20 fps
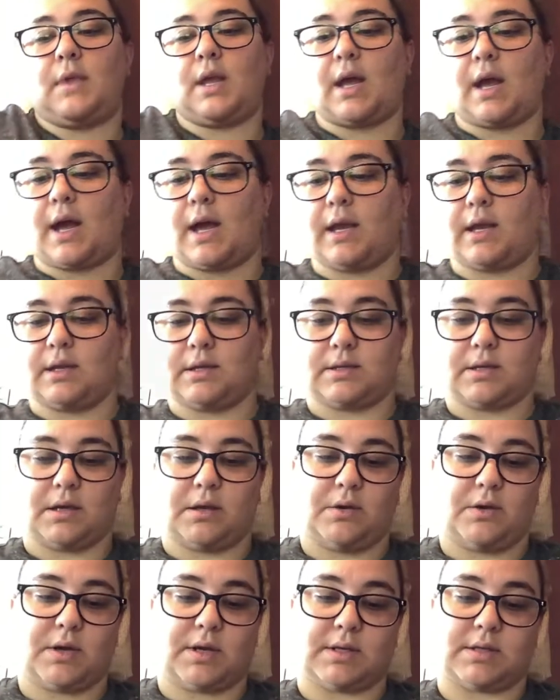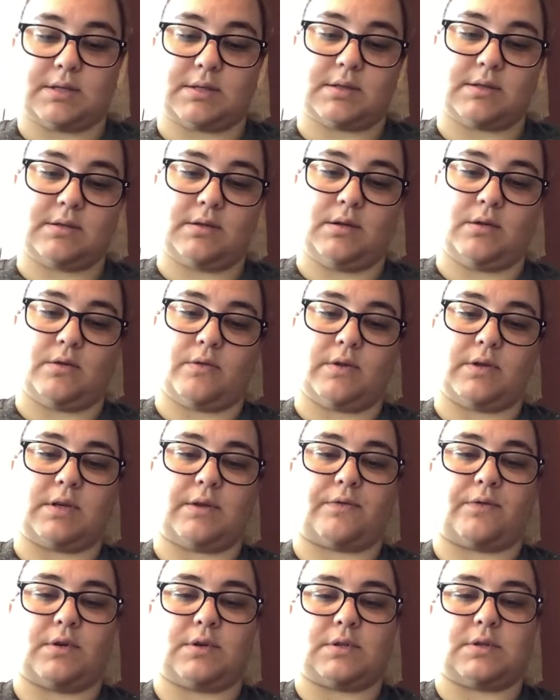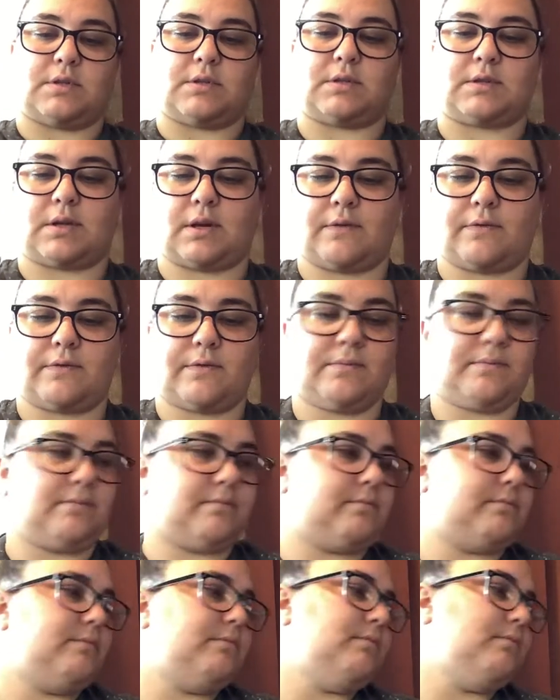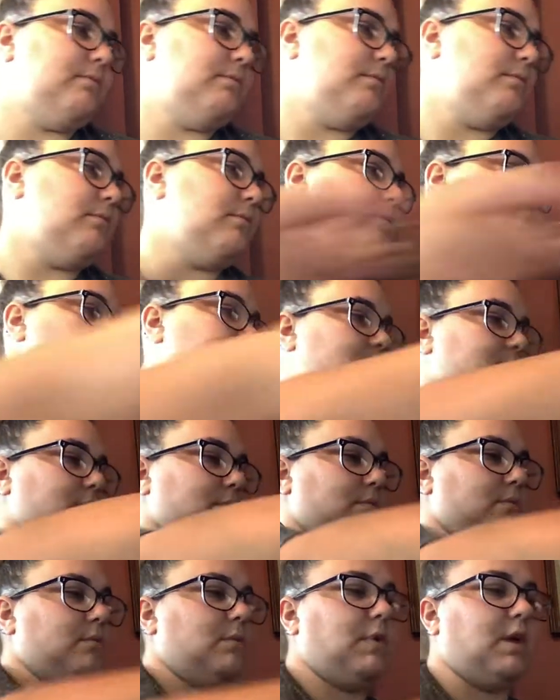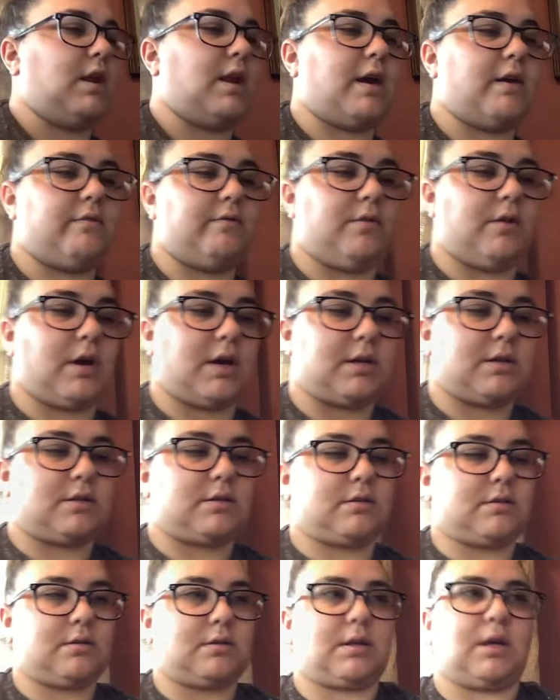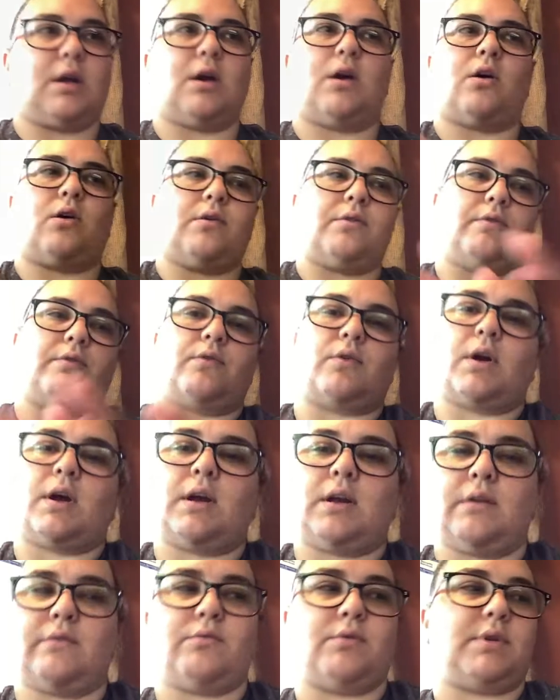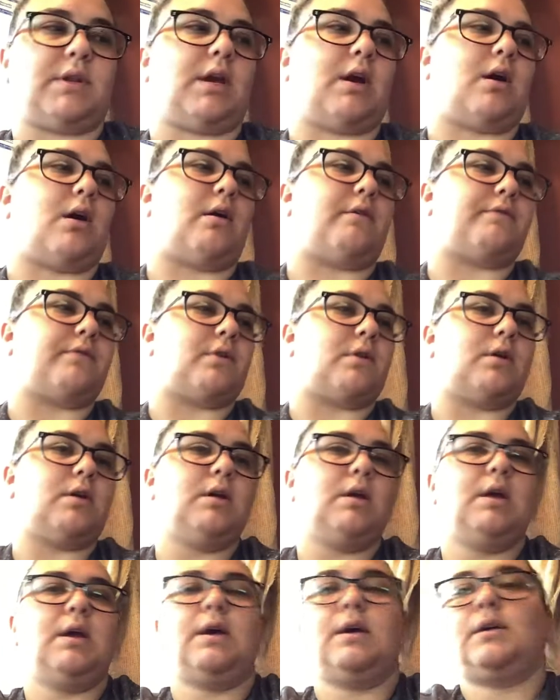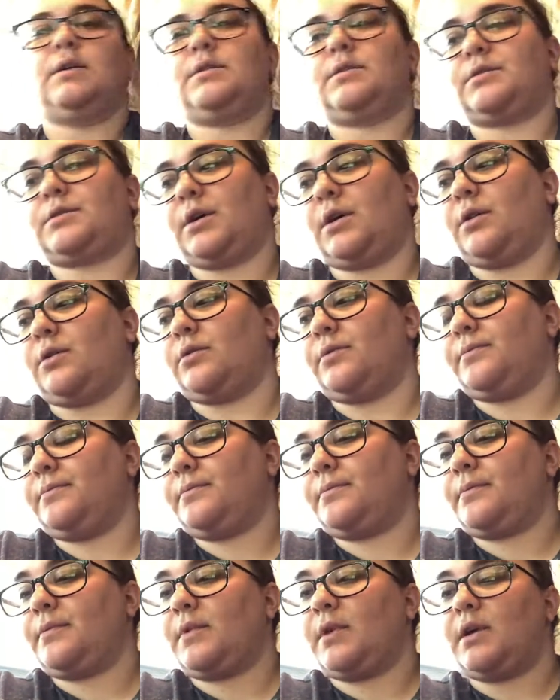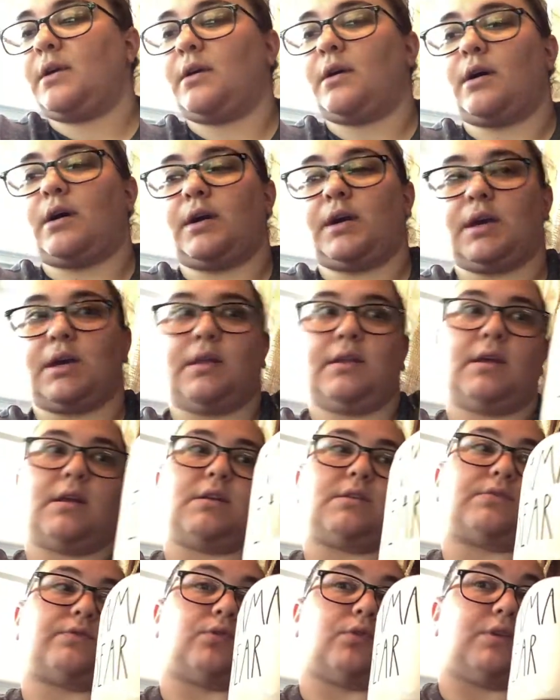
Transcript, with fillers: I can tell you guys, you know, the difference and stuff. And have you guys see all the variety of what they offer. So, again, that is for